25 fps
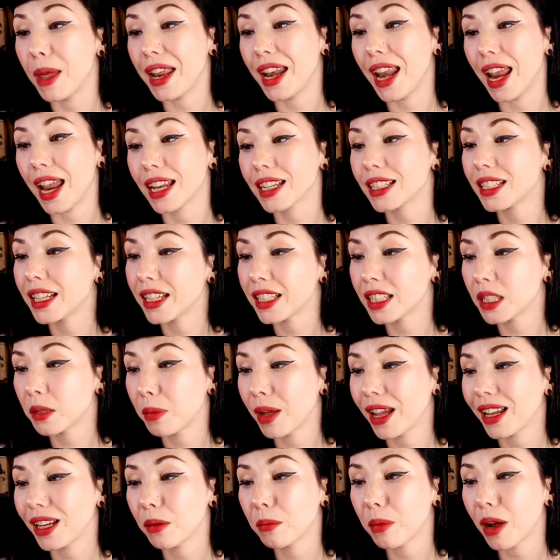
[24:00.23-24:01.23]
been
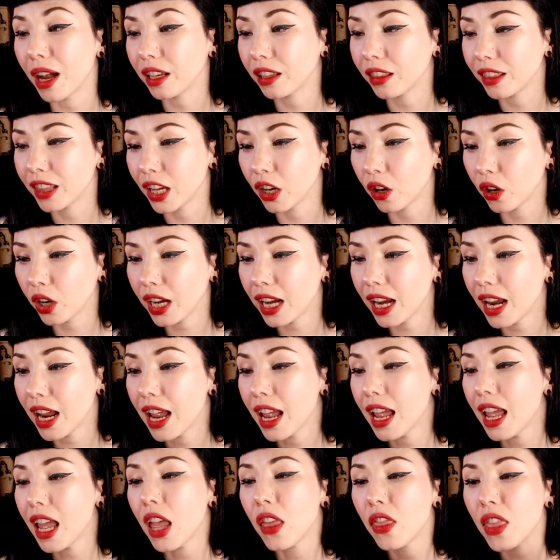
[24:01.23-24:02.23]
anticipated by theory,
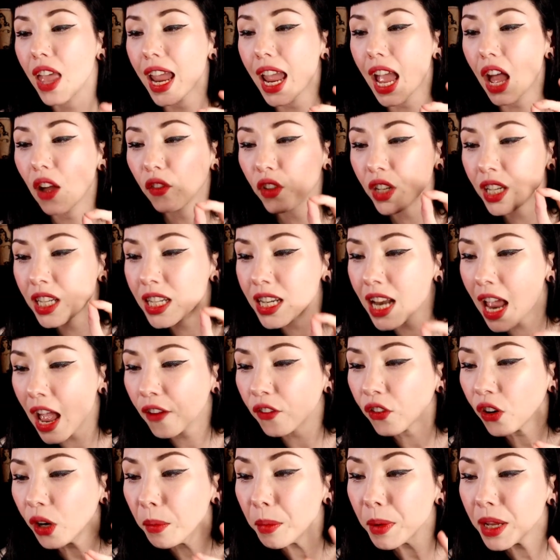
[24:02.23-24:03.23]
they have
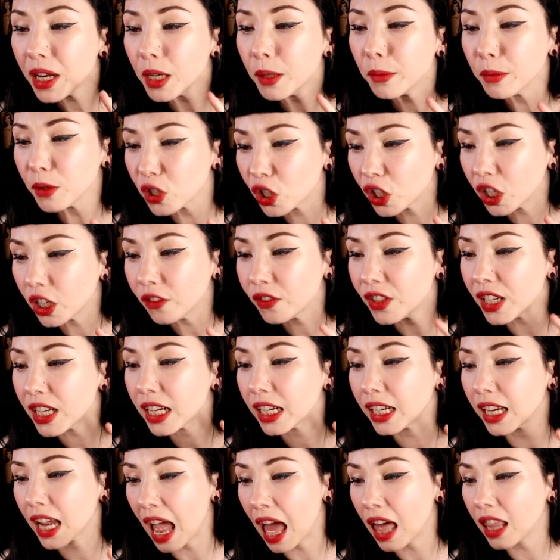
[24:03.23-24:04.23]
never been observed
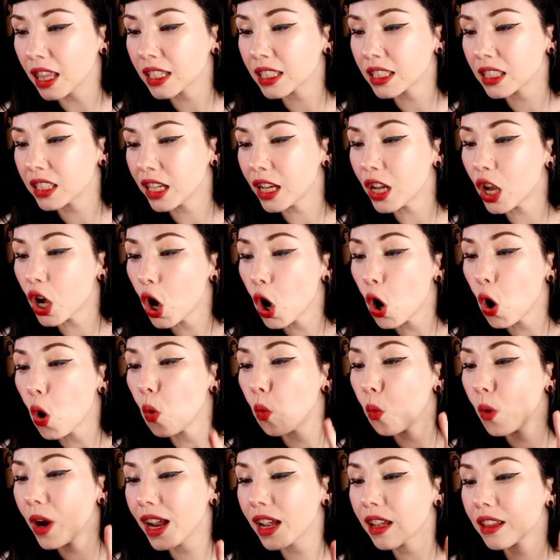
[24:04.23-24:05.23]
in a galaxy
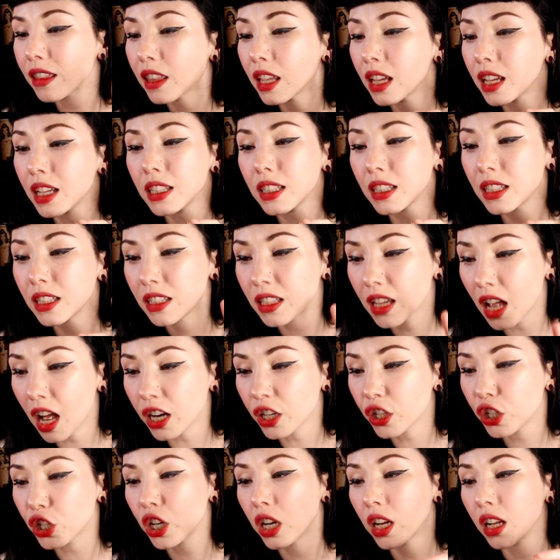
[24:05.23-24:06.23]
with
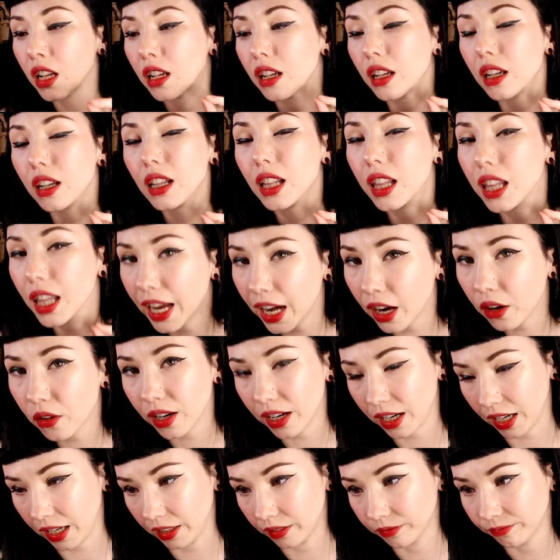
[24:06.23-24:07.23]
such
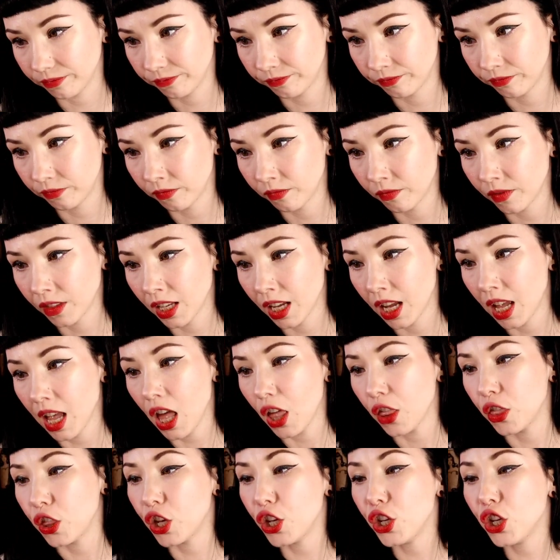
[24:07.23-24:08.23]
clarity.
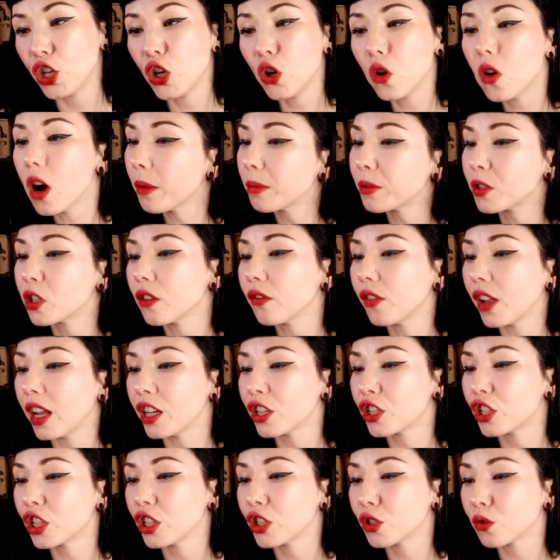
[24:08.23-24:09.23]
The new
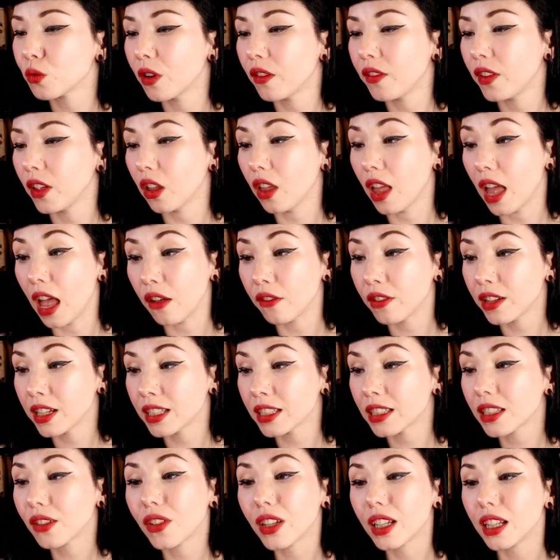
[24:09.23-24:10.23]
observations reveal
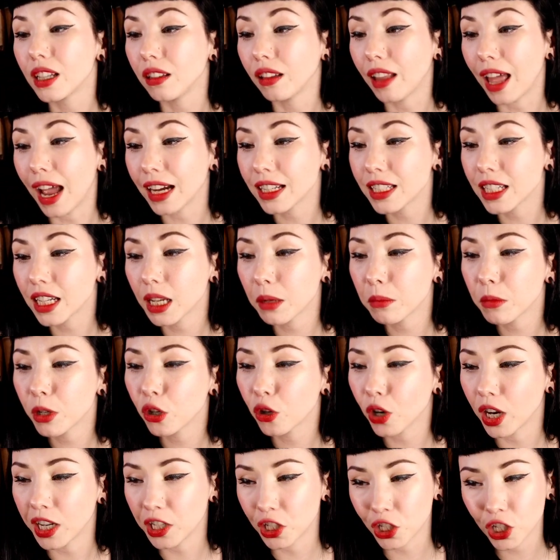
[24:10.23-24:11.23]
evidence of a galactic
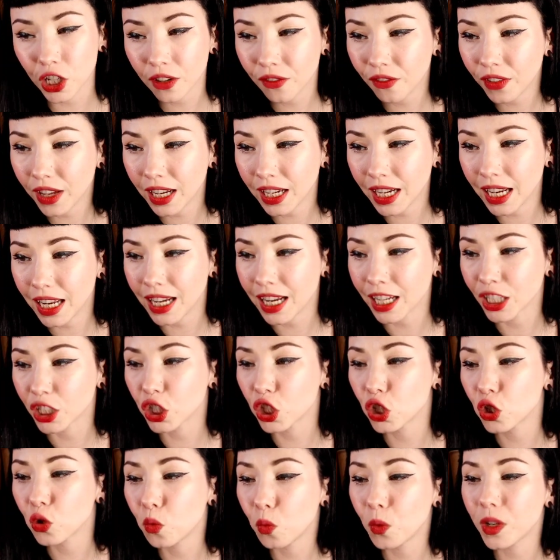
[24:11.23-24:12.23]
immigration event in
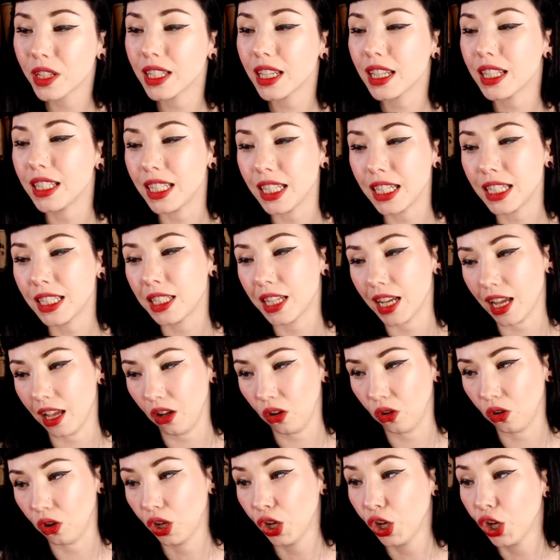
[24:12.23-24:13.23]
exquisite
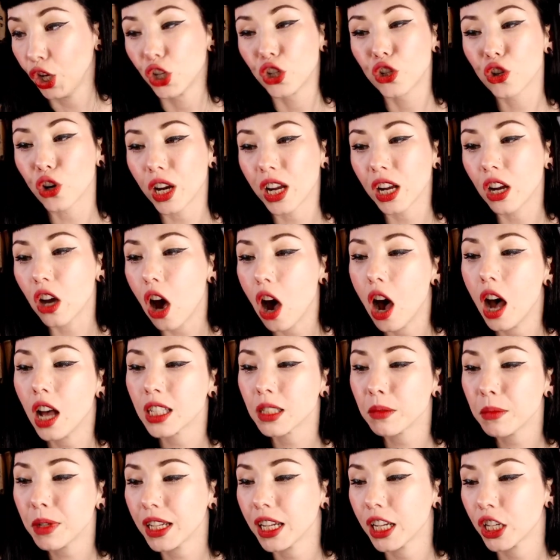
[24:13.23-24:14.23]
detail. During
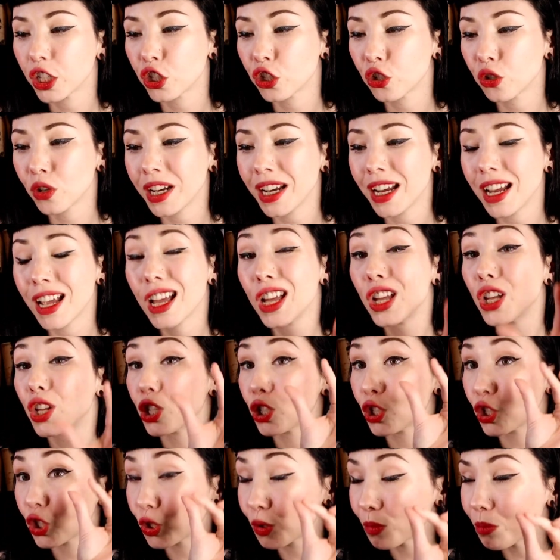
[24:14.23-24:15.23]
cosmic history,
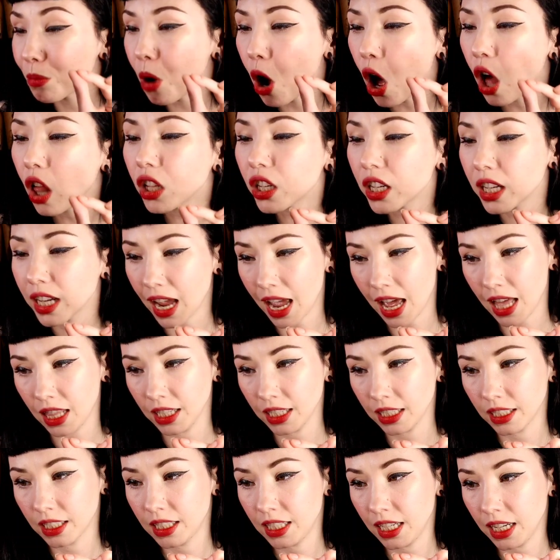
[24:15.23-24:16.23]
smaller
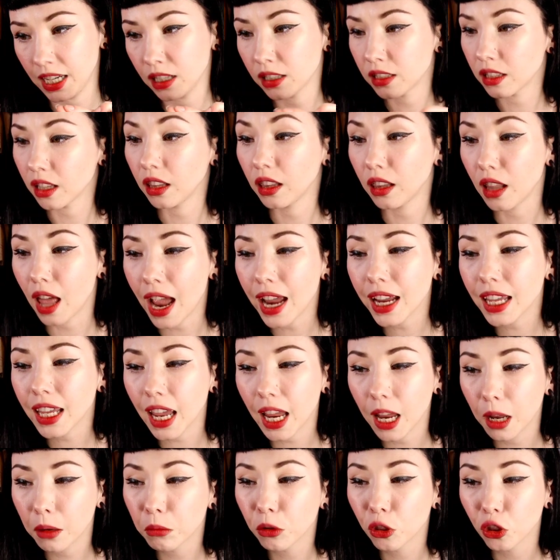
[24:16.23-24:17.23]
galaxies
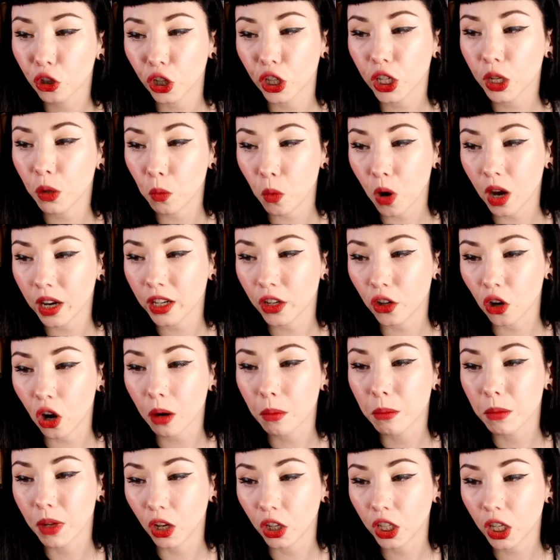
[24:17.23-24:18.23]
like M31 and
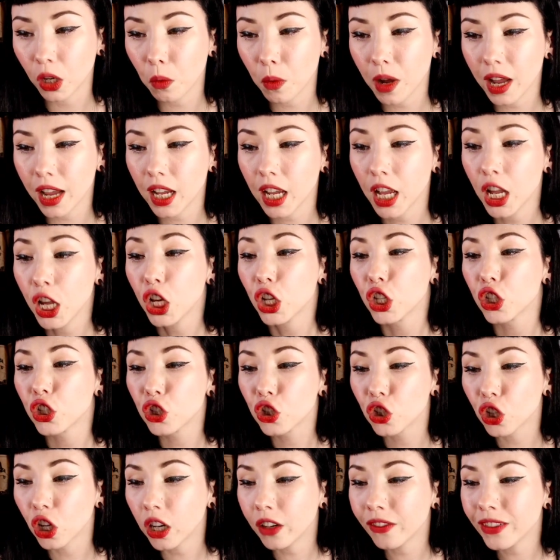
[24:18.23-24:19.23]
our Milky Way
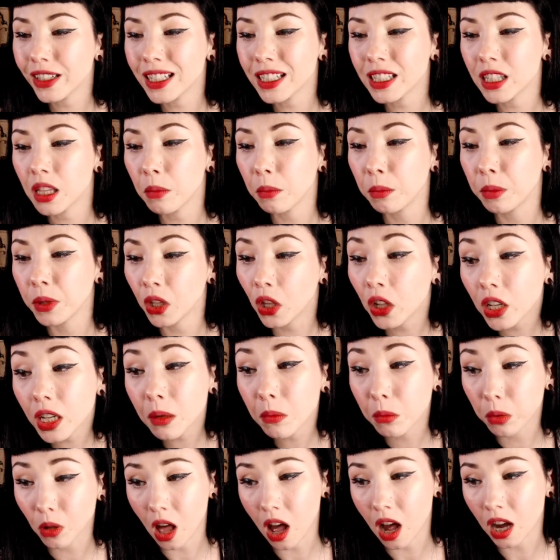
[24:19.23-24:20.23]
served as the
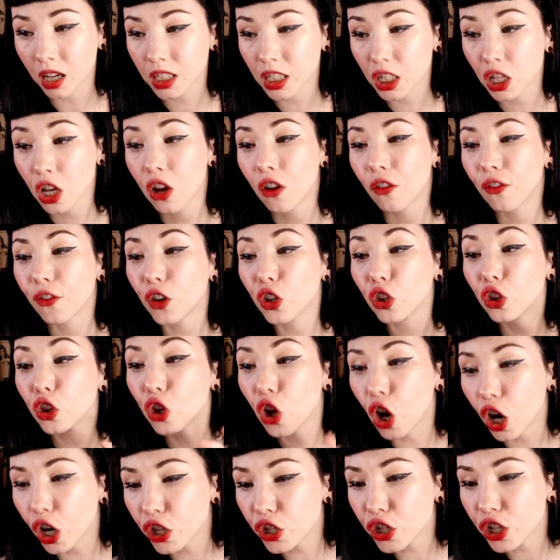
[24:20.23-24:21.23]
building blocks for
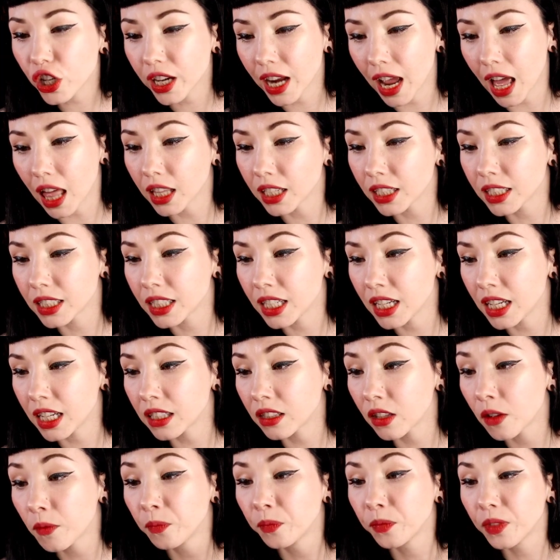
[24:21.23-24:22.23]
larger
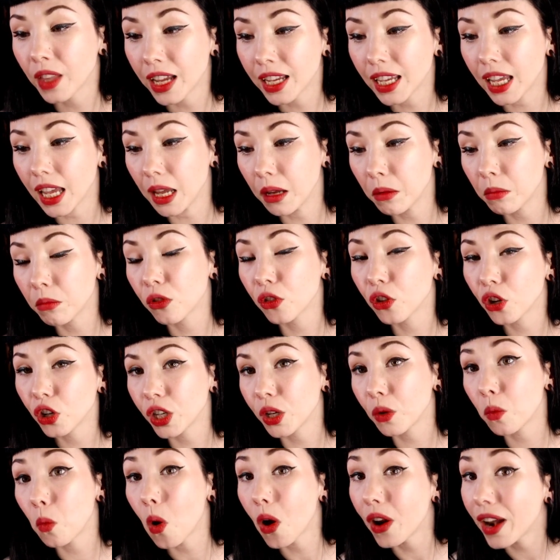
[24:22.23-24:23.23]
galaxies like
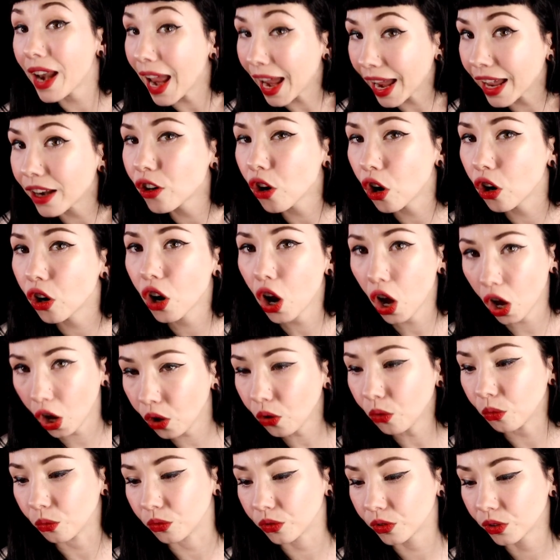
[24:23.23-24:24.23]
M31 and our
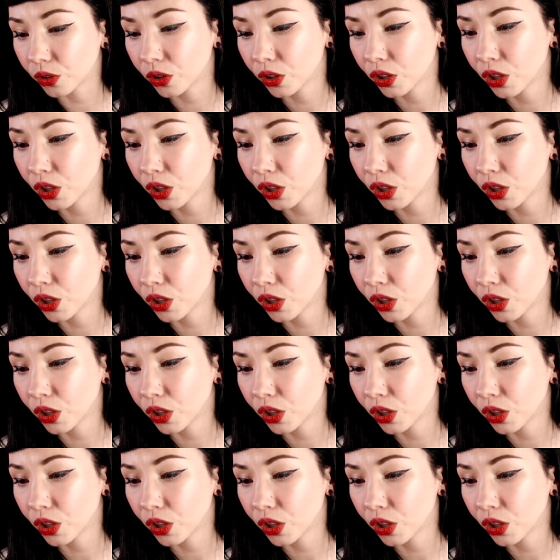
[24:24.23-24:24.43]
own.